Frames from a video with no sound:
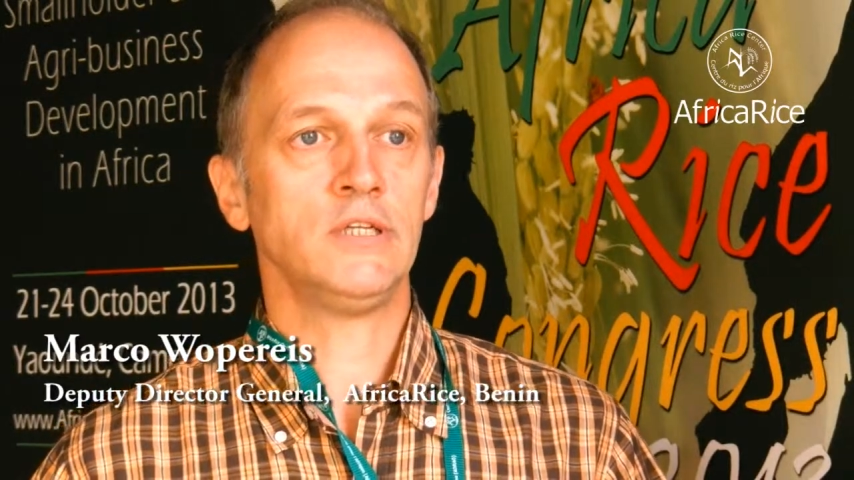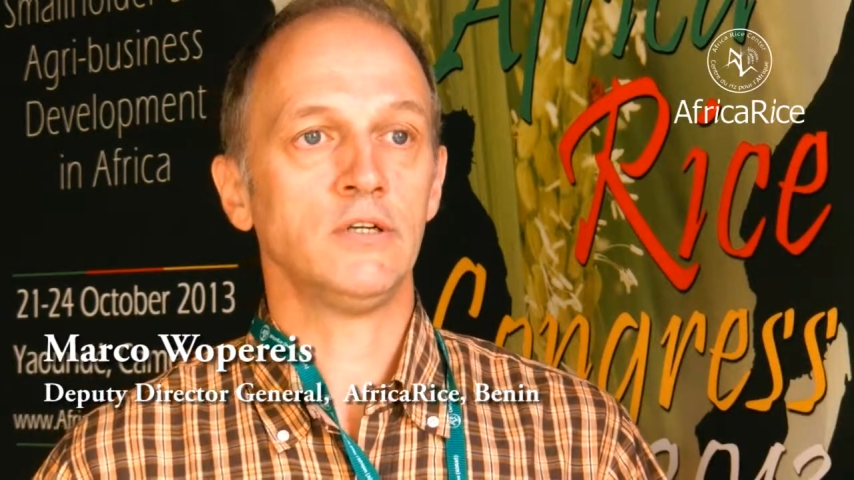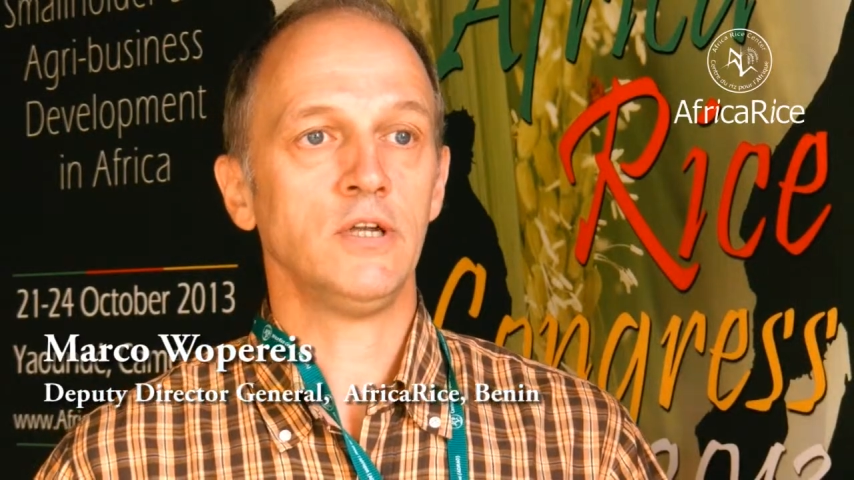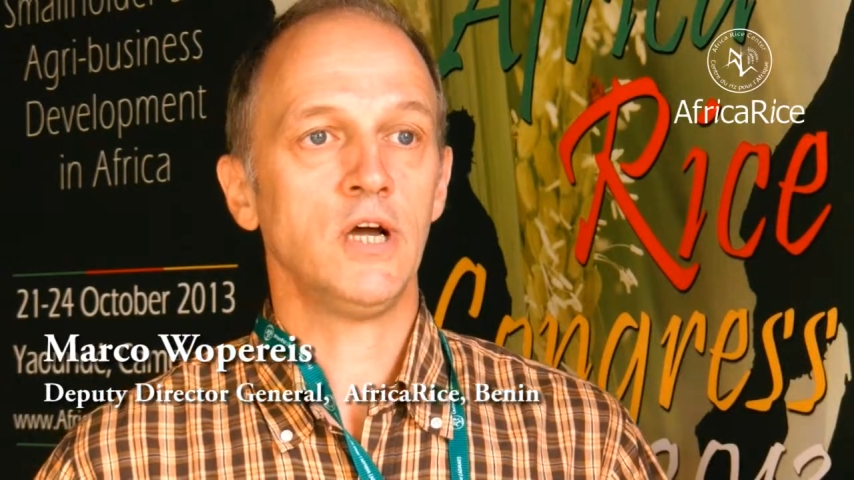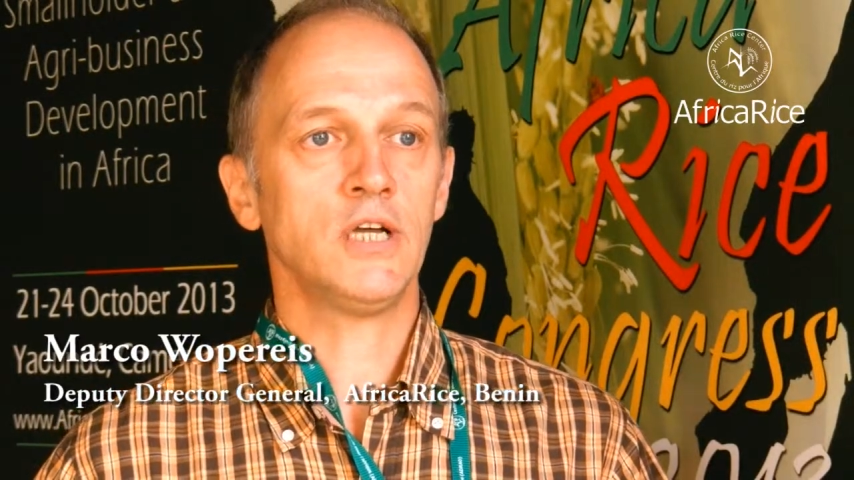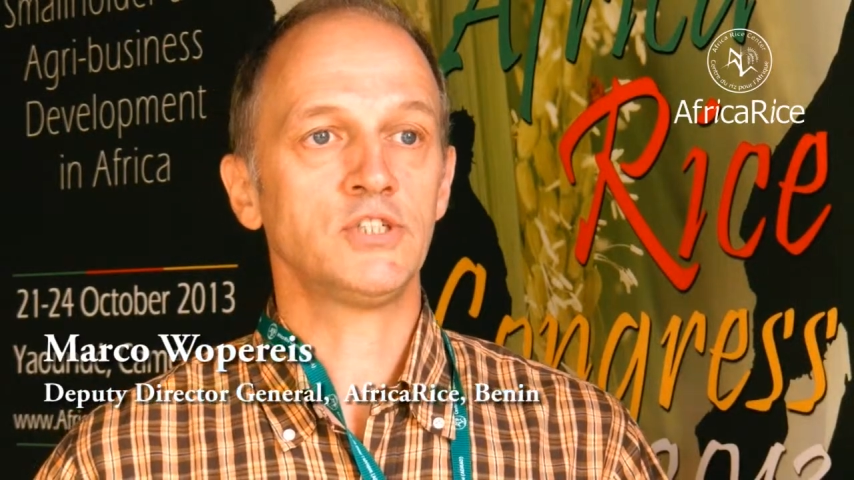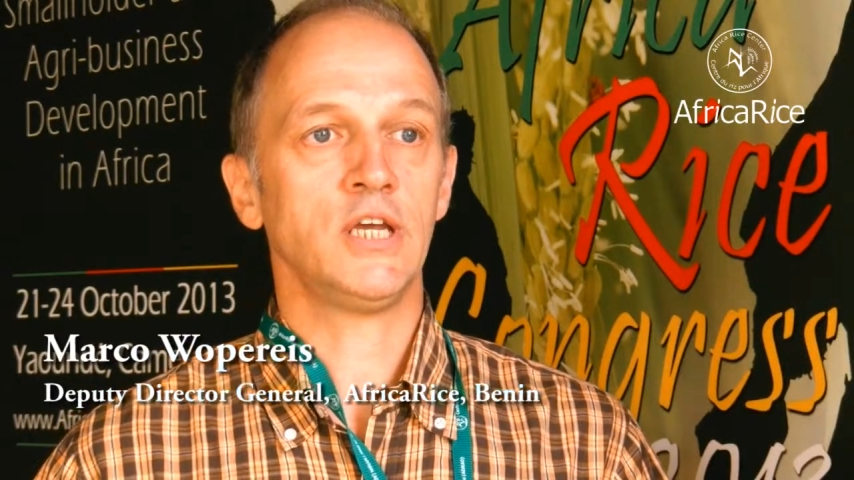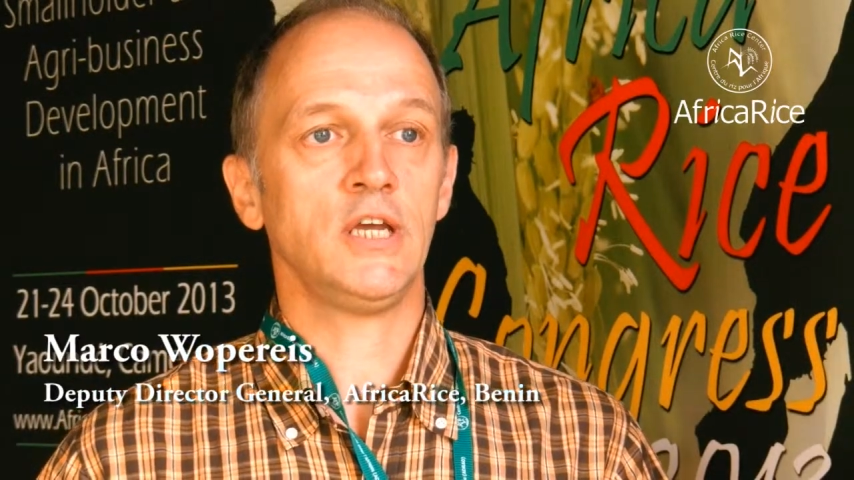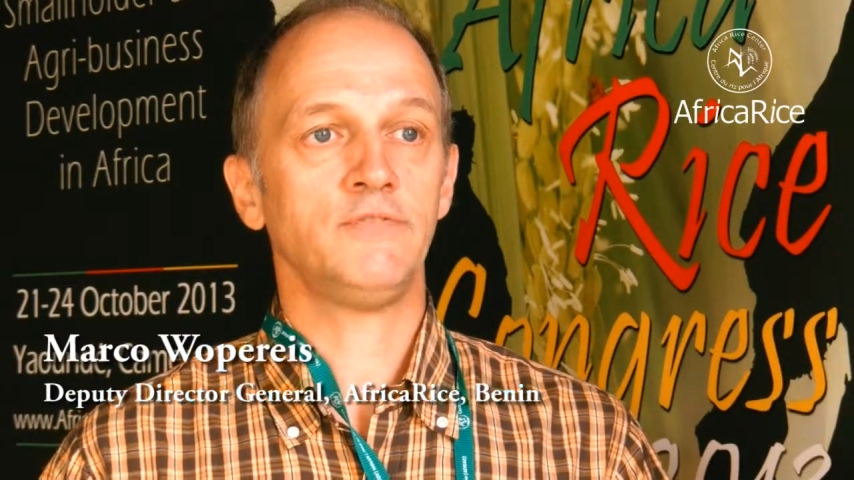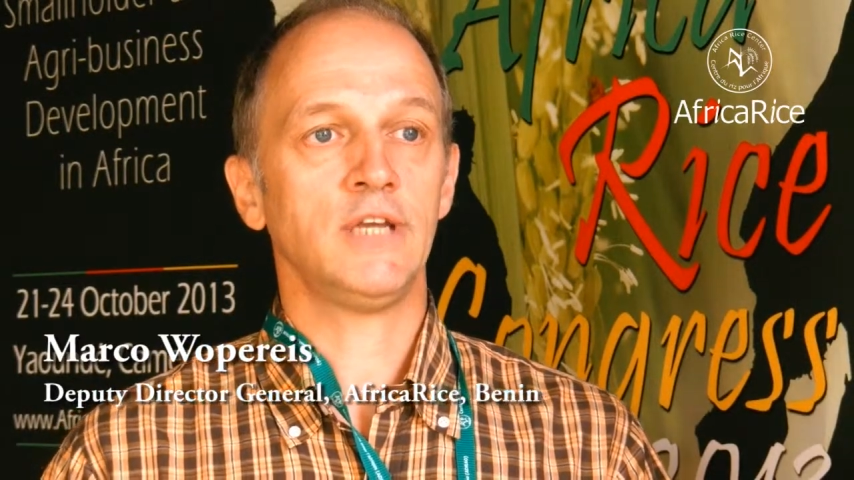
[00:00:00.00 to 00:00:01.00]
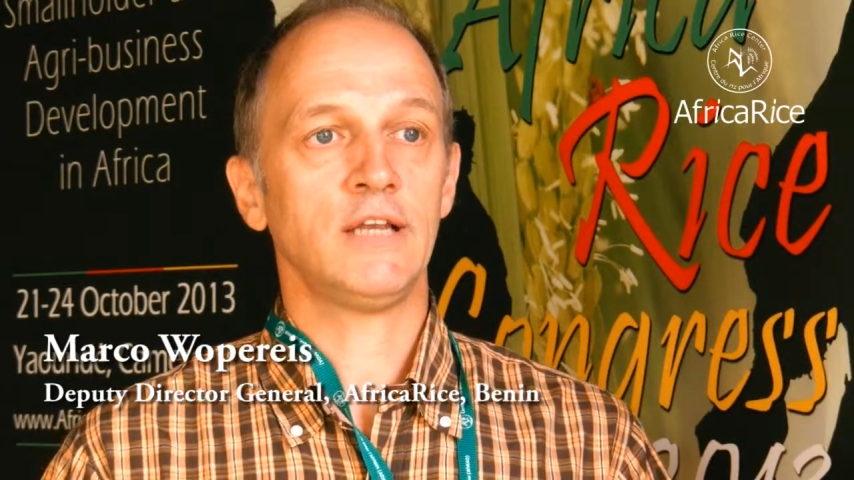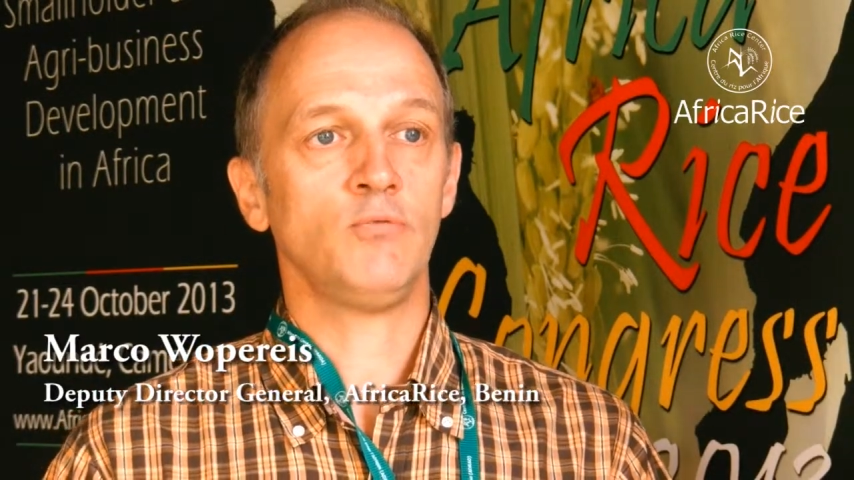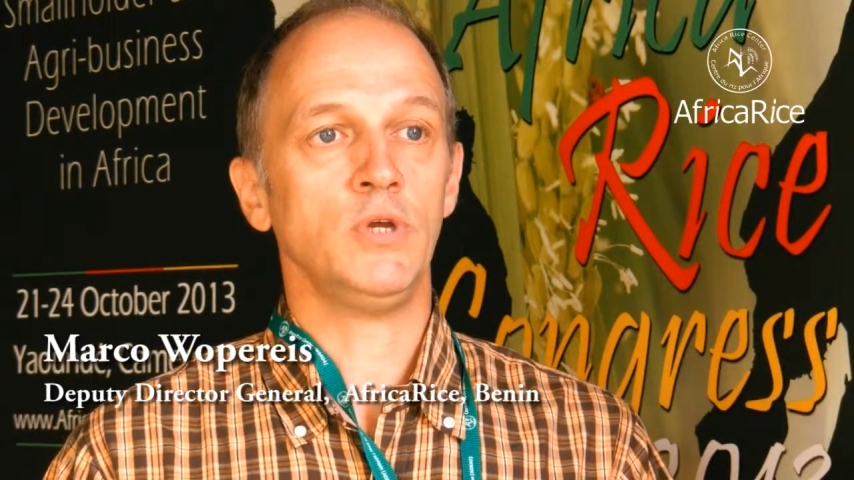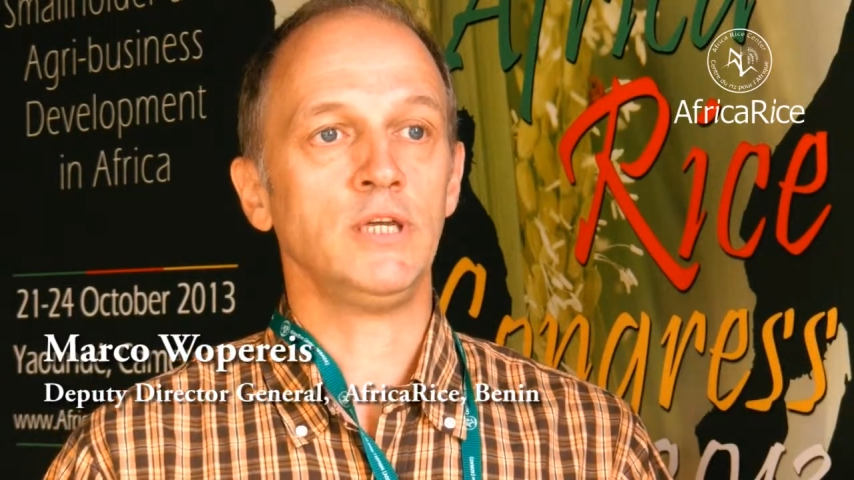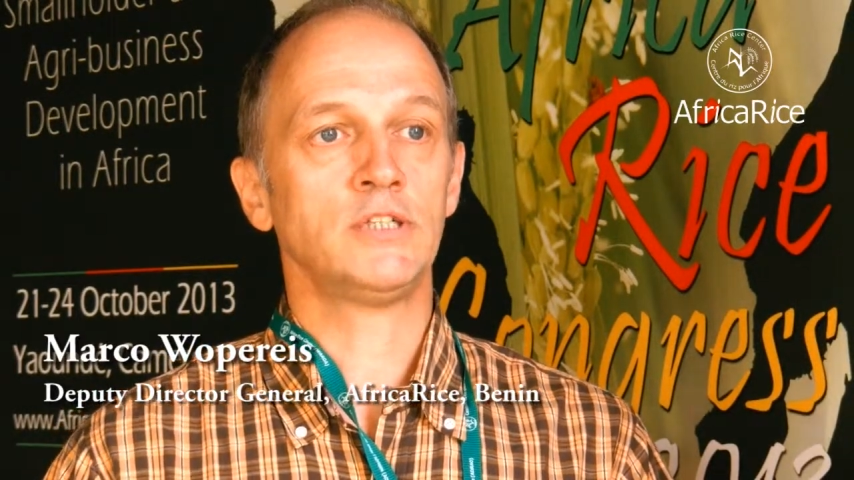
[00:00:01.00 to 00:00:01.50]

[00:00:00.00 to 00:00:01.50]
the last day of that week,